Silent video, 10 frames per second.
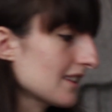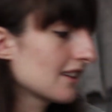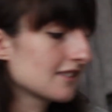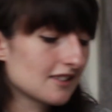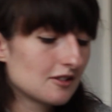
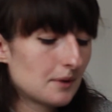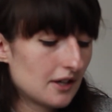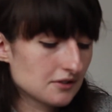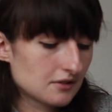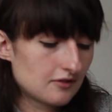there's a little
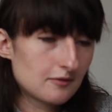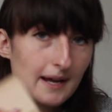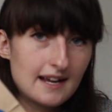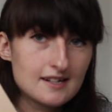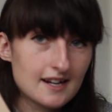parcel for
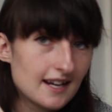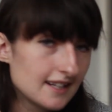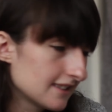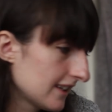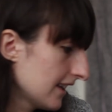page
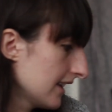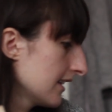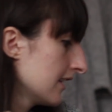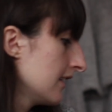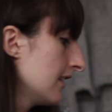
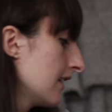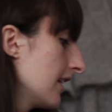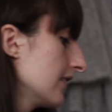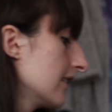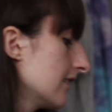80,
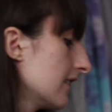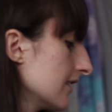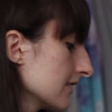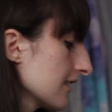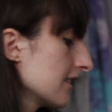and then
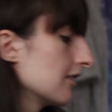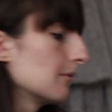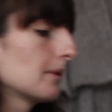there's a little